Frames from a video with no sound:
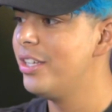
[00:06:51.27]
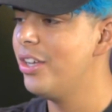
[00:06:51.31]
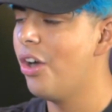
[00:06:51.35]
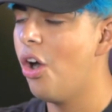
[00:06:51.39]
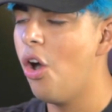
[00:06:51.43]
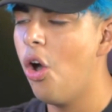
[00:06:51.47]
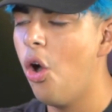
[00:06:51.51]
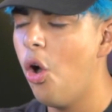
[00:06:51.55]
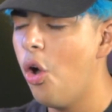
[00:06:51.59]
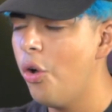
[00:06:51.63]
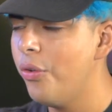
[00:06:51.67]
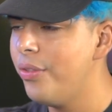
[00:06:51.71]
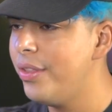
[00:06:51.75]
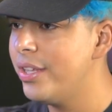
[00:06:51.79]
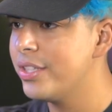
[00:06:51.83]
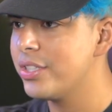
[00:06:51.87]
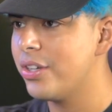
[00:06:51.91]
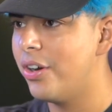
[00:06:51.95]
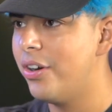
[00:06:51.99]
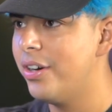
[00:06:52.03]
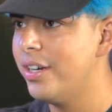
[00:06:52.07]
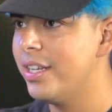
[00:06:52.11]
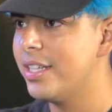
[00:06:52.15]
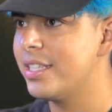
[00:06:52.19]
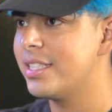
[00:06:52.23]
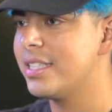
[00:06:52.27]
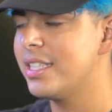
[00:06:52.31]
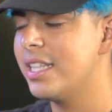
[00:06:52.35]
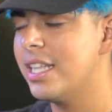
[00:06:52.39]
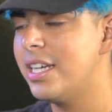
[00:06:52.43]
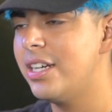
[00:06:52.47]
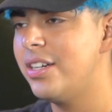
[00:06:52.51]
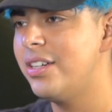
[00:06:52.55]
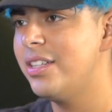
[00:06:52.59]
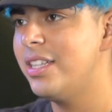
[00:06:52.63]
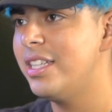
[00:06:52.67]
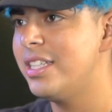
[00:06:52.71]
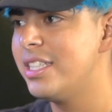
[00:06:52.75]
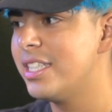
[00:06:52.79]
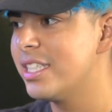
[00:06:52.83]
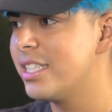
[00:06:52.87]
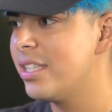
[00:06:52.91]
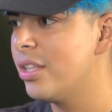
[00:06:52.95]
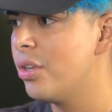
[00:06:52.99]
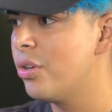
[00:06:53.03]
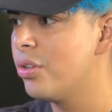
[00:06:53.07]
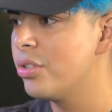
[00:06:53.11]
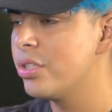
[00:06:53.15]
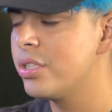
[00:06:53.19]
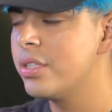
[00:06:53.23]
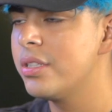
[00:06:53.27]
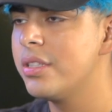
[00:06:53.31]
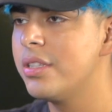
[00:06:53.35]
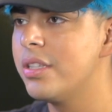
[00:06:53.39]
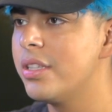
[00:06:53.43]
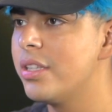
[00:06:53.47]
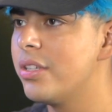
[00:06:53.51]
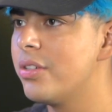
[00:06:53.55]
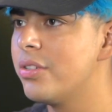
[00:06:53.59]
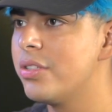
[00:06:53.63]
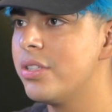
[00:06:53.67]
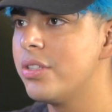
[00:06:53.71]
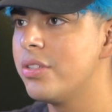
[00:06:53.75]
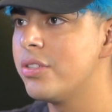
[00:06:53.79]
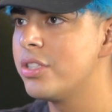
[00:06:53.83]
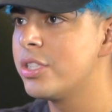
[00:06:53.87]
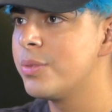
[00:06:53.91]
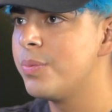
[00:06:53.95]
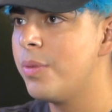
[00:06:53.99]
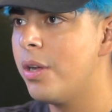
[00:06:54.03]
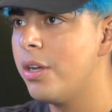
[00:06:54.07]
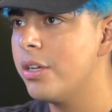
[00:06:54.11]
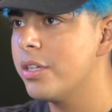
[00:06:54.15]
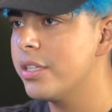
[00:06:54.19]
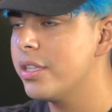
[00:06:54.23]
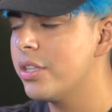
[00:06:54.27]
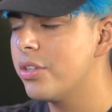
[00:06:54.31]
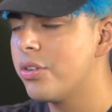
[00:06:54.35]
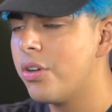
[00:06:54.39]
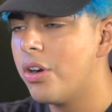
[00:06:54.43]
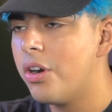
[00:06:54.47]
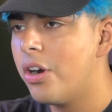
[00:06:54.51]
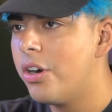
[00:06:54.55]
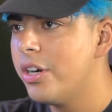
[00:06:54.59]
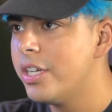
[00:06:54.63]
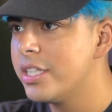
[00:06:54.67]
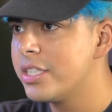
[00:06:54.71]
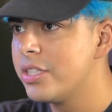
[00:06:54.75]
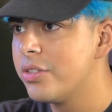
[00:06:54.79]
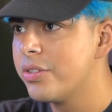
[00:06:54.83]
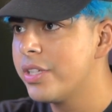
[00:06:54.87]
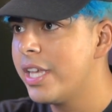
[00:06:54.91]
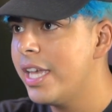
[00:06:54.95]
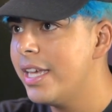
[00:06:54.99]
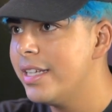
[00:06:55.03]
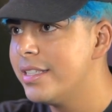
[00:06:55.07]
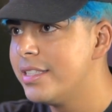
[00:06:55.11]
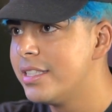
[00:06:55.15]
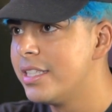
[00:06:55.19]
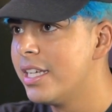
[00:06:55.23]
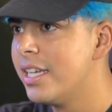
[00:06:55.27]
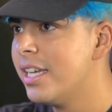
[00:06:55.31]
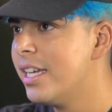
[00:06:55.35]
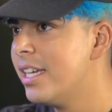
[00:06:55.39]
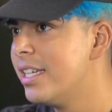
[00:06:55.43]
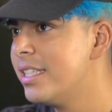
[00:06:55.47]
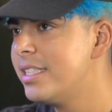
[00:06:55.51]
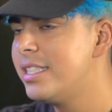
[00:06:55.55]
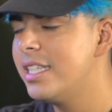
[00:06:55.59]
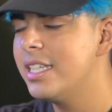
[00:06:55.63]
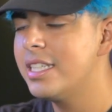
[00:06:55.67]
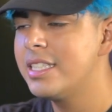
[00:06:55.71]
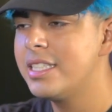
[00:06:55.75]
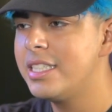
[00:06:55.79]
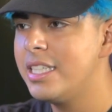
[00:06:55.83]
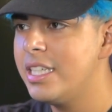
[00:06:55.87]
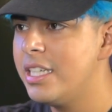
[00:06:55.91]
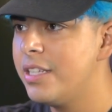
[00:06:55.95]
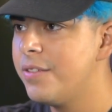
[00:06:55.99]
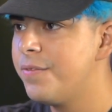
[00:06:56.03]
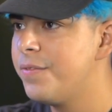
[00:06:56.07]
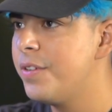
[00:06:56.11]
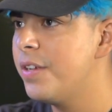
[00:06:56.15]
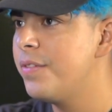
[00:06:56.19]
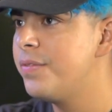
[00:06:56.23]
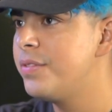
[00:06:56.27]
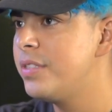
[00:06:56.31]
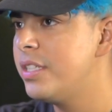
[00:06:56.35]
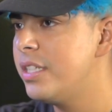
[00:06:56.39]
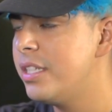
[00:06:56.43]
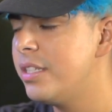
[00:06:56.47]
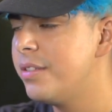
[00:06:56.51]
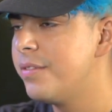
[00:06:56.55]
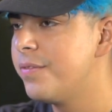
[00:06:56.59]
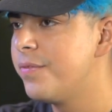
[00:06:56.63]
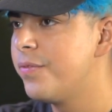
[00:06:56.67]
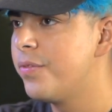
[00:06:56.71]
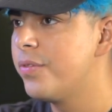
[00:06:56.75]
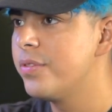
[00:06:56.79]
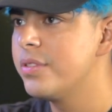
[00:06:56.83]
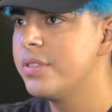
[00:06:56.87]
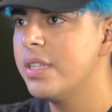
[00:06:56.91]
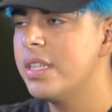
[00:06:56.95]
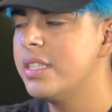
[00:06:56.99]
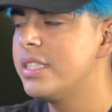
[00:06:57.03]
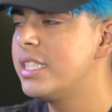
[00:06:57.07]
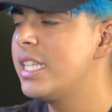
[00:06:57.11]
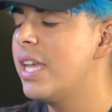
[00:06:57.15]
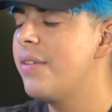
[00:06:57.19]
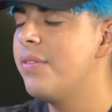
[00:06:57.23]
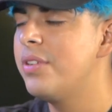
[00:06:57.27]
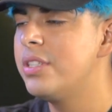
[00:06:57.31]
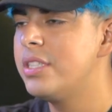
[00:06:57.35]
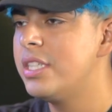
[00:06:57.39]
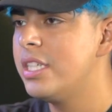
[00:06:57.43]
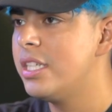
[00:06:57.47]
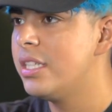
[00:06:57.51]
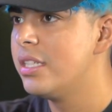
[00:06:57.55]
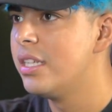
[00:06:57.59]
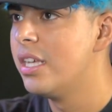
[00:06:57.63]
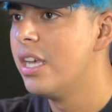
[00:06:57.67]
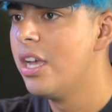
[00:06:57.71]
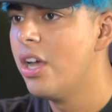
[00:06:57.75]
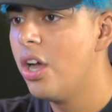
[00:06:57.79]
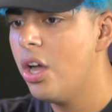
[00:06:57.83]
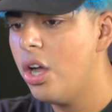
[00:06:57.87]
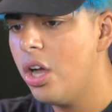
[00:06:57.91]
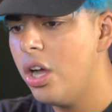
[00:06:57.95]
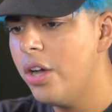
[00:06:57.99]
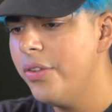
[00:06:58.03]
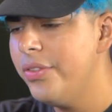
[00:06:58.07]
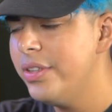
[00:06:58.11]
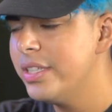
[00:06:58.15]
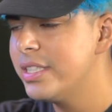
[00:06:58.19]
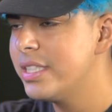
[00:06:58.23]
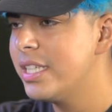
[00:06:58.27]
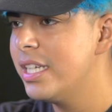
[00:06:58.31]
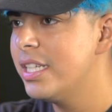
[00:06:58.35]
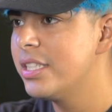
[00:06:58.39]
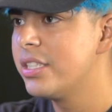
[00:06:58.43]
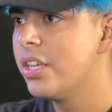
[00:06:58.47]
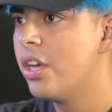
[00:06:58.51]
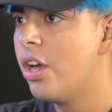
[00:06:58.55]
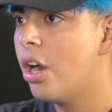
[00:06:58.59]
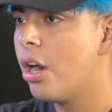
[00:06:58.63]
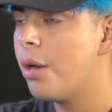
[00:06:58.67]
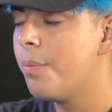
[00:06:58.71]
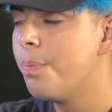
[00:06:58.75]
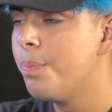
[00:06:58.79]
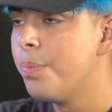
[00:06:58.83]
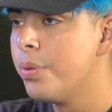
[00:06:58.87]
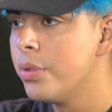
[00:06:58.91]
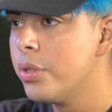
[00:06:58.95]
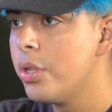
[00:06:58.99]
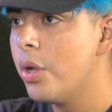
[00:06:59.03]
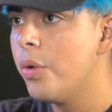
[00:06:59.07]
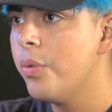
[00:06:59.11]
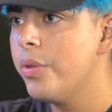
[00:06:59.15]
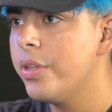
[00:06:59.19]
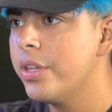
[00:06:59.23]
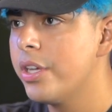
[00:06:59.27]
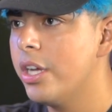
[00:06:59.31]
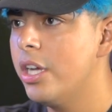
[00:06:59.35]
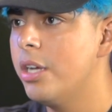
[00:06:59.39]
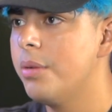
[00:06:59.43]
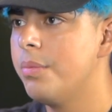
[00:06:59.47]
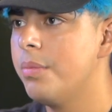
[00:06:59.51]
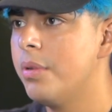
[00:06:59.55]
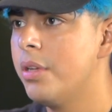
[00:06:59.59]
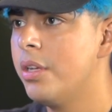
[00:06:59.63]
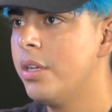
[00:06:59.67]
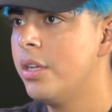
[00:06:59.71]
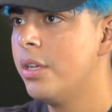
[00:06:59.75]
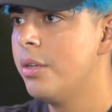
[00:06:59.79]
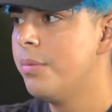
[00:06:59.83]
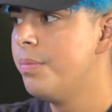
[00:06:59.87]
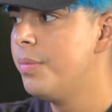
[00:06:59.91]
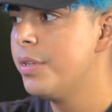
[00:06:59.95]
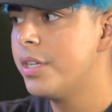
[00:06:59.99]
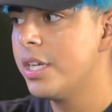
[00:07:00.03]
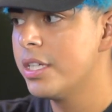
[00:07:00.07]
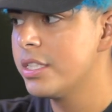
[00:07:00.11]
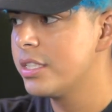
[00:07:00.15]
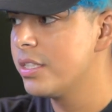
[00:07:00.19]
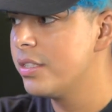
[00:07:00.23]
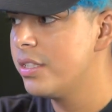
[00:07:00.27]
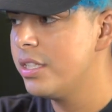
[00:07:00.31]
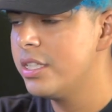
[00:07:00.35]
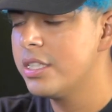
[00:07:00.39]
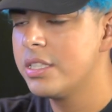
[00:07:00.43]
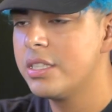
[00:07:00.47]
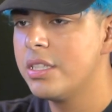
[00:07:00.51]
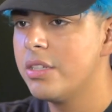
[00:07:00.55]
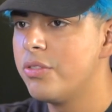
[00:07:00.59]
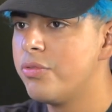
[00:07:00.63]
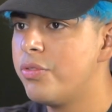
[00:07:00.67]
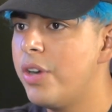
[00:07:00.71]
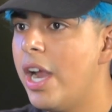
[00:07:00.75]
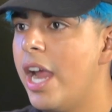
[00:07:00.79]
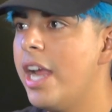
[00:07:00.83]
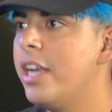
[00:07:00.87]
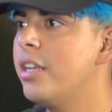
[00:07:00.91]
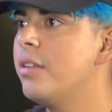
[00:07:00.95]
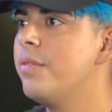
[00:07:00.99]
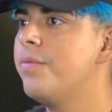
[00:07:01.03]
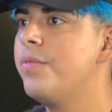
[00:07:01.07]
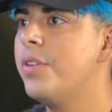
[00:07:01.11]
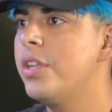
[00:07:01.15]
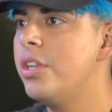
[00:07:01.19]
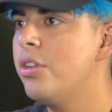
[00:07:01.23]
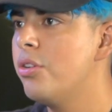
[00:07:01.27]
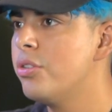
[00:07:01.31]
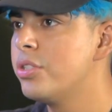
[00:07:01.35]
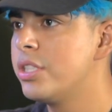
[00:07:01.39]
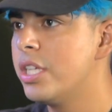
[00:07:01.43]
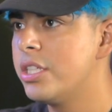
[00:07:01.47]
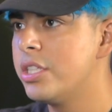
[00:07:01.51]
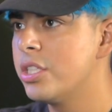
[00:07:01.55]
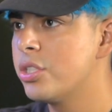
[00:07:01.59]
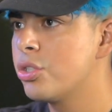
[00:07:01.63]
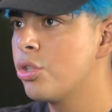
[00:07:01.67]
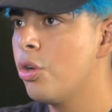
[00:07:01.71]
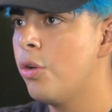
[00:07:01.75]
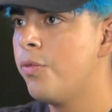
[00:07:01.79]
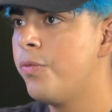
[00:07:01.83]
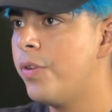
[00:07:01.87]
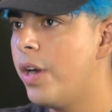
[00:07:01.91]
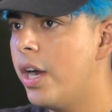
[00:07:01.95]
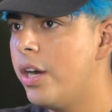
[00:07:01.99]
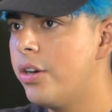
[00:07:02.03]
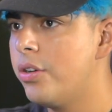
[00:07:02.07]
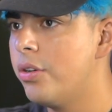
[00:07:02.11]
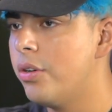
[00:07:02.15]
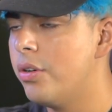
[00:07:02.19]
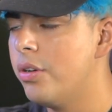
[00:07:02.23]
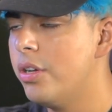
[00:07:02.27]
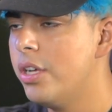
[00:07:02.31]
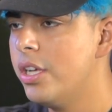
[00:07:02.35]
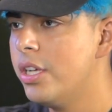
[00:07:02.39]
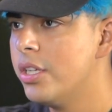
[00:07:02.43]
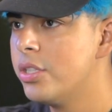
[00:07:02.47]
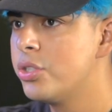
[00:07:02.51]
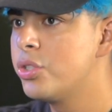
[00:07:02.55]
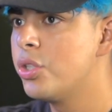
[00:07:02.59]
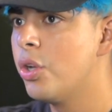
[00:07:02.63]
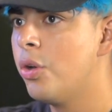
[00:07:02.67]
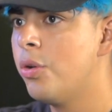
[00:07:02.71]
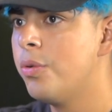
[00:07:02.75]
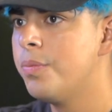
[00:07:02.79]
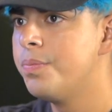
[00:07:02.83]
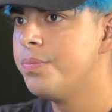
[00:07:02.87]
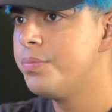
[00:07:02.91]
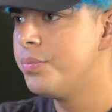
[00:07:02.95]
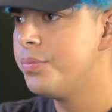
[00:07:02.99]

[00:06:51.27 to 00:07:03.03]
All of these artists, literally just little small little artists, little kids, 16, 15, 17, all these kids are blowing up because of these random videos that just go viral. So